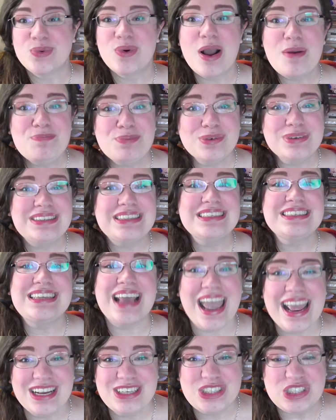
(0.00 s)

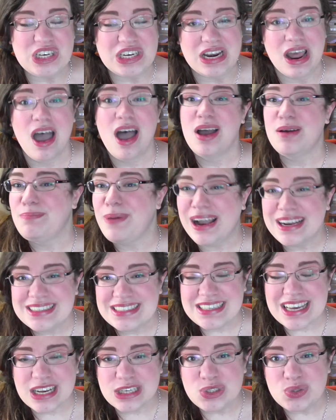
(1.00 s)
Representation,
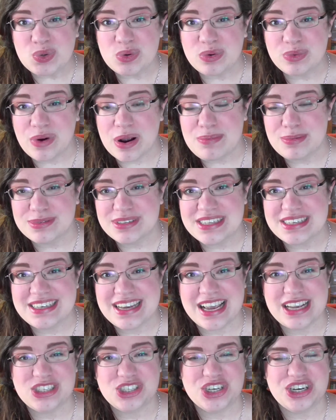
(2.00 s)
bisexual
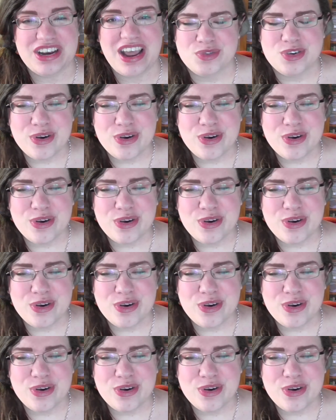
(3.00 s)
representation,